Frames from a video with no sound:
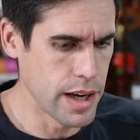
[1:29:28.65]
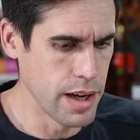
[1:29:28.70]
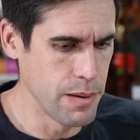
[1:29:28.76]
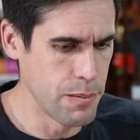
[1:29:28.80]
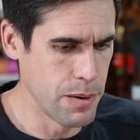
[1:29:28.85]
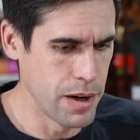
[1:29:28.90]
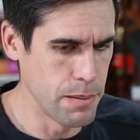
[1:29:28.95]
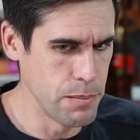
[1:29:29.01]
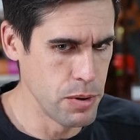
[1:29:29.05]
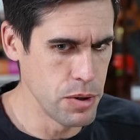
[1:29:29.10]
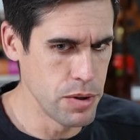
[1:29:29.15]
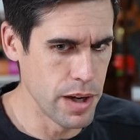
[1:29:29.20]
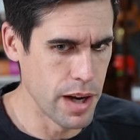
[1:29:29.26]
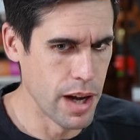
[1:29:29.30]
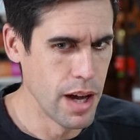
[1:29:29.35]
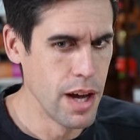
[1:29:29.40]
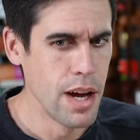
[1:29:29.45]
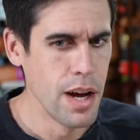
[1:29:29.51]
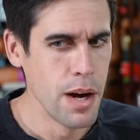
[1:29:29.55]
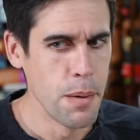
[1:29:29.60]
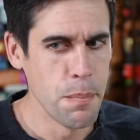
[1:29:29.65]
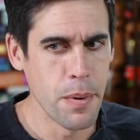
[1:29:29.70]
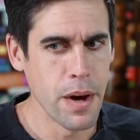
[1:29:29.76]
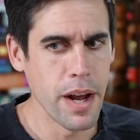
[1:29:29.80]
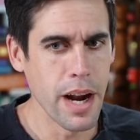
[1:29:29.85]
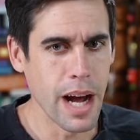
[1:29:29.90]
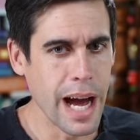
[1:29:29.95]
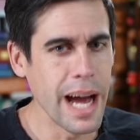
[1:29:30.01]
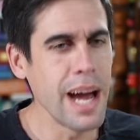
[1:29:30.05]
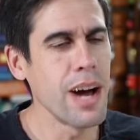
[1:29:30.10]
in what I'm doing
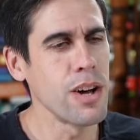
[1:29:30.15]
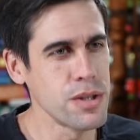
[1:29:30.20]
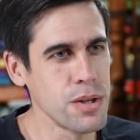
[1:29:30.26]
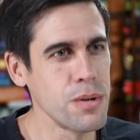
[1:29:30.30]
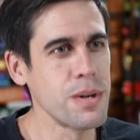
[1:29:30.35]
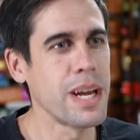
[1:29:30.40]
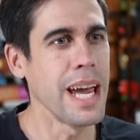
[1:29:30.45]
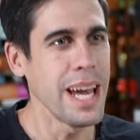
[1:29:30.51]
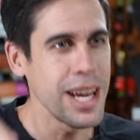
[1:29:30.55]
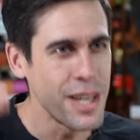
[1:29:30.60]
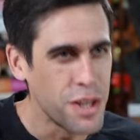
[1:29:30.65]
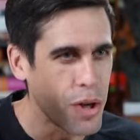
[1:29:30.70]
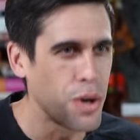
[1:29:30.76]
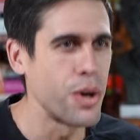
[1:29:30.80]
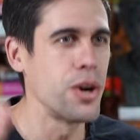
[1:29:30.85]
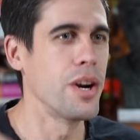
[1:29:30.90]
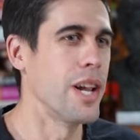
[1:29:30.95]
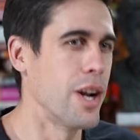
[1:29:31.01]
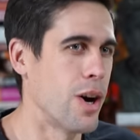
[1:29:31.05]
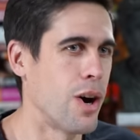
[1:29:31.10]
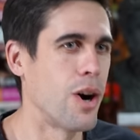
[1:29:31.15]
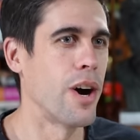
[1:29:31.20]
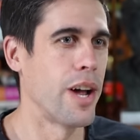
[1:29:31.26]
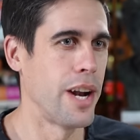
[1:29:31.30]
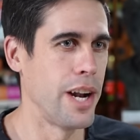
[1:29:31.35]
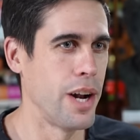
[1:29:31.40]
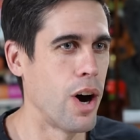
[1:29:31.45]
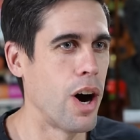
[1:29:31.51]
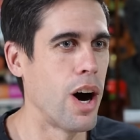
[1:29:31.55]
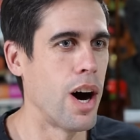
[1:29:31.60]
but I also can turn it on
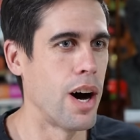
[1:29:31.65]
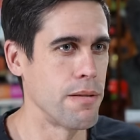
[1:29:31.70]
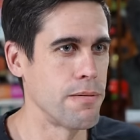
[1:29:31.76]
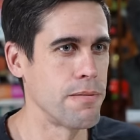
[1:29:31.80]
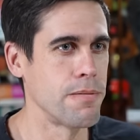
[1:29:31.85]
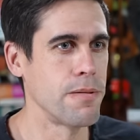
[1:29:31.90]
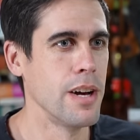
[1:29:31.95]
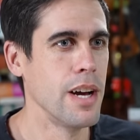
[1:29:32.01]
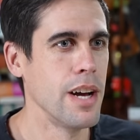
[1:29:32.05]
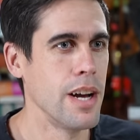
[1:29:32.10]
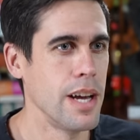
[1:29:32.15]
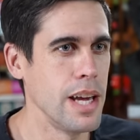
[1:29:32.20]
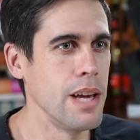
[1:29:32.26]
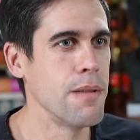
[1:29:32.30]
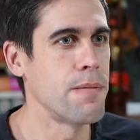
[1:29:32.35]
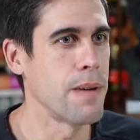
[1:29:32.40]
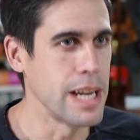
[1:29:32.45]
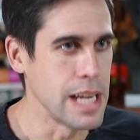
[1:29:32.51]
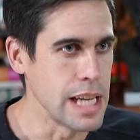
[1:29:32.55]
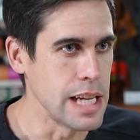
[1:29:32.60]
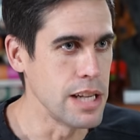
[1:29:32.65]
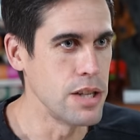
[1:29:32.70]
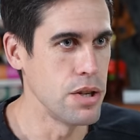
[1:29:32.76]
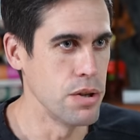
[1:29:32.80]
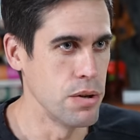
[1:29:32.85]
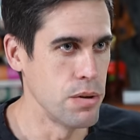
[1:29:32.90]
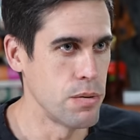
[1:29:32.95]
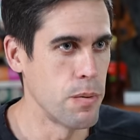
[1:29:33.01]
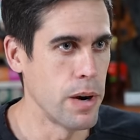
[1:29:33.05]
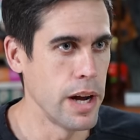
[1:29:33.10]
and off yep. if I need to,
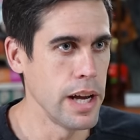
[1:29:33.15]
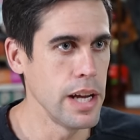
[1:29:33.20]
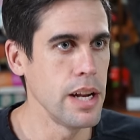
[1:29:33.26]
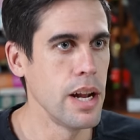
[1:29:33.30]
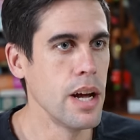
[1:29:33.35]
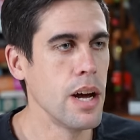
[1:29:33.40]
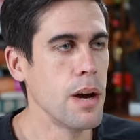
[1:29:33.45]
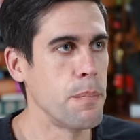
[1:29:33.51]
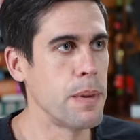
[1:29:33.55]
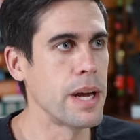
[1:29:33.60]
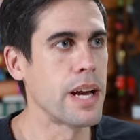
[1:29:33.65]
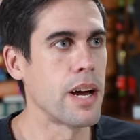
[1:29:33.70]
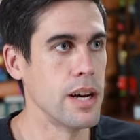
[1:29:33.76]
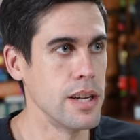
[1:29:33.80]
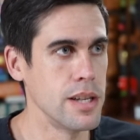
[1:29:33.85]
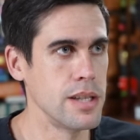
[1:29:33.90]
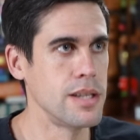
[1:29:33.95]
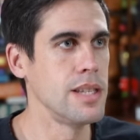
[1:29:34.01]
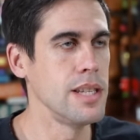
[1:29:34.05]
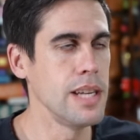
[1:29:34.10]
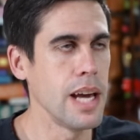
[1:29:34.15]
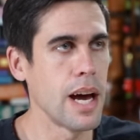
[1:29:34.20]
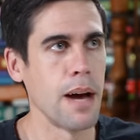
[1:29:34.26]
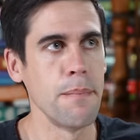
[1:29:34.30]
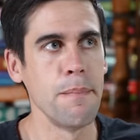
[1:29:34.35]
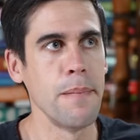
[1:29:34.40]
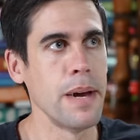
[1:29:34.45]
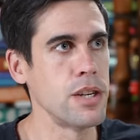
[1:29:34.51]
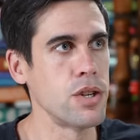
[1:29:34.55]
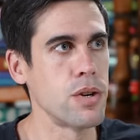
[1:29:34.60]
right? Yeah. Because yeah, I'm
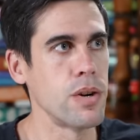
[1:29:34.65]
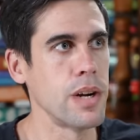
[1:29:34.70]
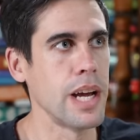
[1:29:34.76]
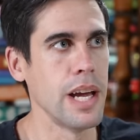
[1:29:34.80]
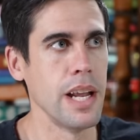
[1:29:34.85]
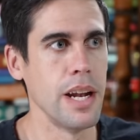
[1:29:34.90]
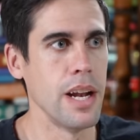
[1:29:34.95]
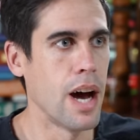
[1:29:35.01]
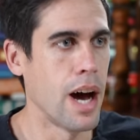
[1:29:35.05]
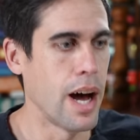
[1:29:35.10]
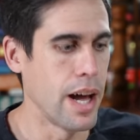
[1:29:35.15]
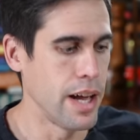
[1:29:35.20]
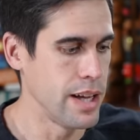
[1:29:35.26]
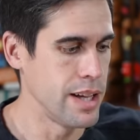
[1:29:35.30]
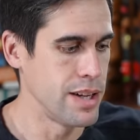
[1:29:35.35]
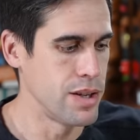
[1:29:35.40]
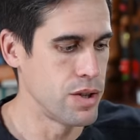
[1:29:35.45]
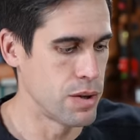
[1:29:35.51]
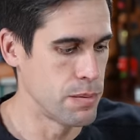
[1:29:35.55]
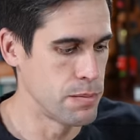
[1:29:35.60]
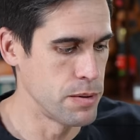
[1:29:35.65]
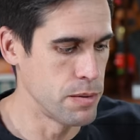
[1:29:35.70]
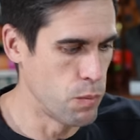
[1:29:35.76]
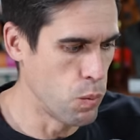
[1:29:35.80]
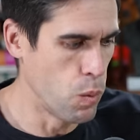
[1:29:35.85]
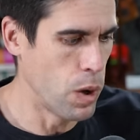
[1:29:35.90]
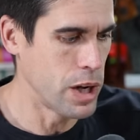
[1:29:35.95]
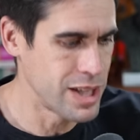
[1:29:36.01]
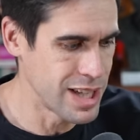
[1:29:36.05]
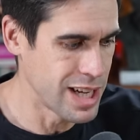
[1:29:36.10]
measuring it not in terms of
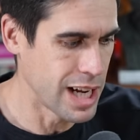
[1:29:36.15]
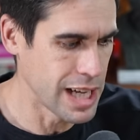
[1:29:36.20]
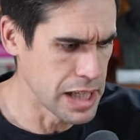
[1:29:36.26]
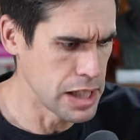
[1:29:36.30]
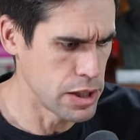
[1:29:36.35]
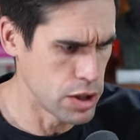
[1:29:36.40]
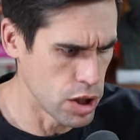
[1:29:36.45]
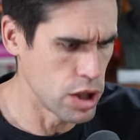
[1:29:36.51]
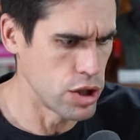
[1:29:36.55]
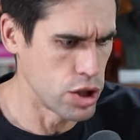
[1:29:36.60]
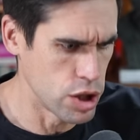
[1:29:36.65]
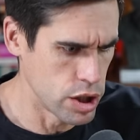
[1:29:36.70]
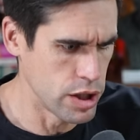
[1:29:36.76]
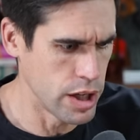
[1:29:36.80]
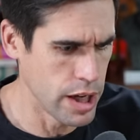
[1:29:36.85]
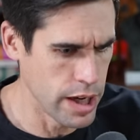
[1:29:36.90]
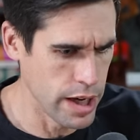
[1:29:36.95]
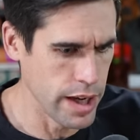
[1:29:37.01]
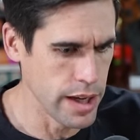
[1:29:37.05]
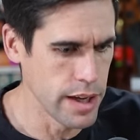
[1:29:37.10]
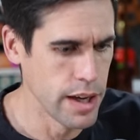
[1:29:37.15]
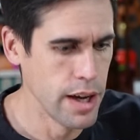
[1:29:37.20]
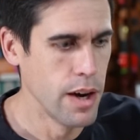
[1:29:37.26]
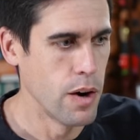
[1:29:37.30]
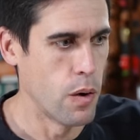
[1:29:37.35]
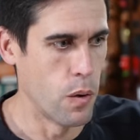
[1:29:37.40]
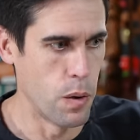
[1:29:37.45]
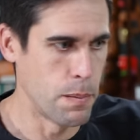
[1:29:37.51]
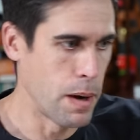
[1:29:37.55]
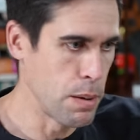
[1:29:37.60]
what did I get done today
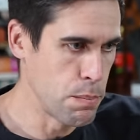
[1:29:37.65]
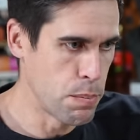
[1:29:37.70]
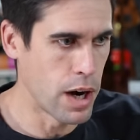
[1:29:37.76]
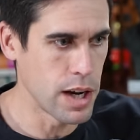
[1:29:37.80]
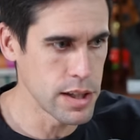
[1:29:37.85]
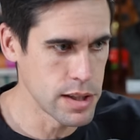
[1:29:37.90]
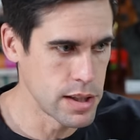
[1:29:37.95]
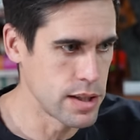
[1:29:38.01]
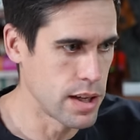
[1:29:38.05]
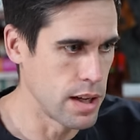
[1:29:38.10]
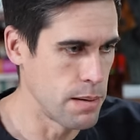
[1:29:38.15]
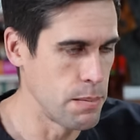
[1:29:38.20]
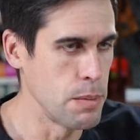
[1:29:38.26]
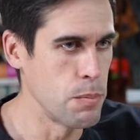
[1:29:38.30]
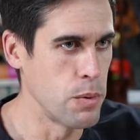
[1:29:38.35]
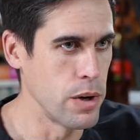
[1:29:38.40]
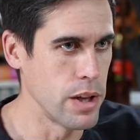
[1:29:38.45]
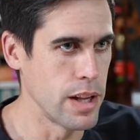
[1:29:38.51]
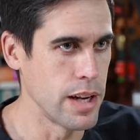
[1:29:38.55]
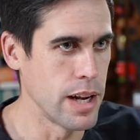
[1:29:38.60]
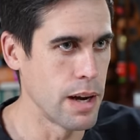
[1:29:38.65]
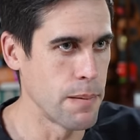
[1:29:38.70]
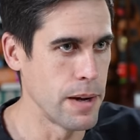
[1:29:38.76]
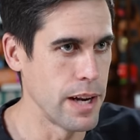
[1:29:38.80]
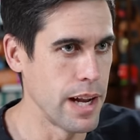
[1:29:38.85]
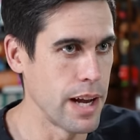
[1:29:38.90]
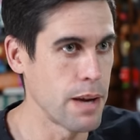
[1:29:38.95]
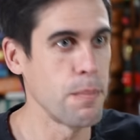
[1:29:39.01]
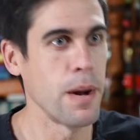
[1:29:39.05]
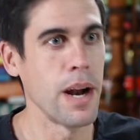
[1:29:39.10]
or my boss is going to be breathing down my
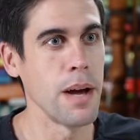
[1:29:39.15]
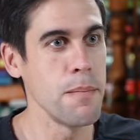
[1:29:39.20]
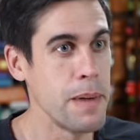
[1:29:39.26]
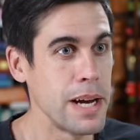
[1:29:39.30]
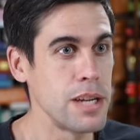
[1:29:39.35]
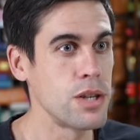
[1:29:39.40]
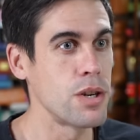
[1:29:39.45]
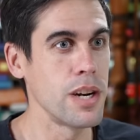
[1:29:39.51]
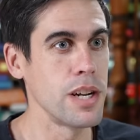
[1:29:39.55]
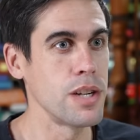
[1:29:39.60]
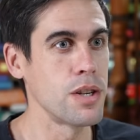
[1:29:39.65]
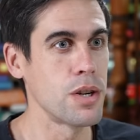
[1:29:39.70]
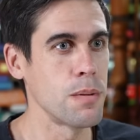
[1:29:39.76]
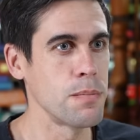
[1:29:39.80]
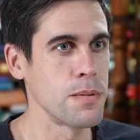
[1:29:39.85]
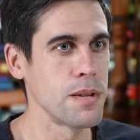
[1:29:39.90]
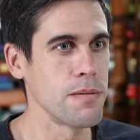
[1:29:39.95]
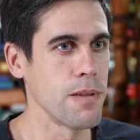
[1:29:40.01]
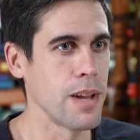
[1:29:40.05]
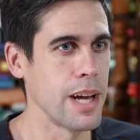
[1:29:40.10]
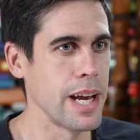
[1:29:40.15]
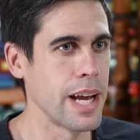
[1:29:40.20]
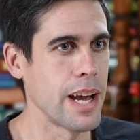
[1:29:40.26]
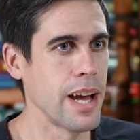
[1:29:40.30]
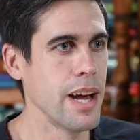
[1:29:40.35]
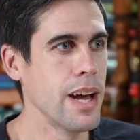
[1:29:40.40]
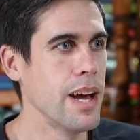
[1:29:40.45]
neck, but I measure it in terms of like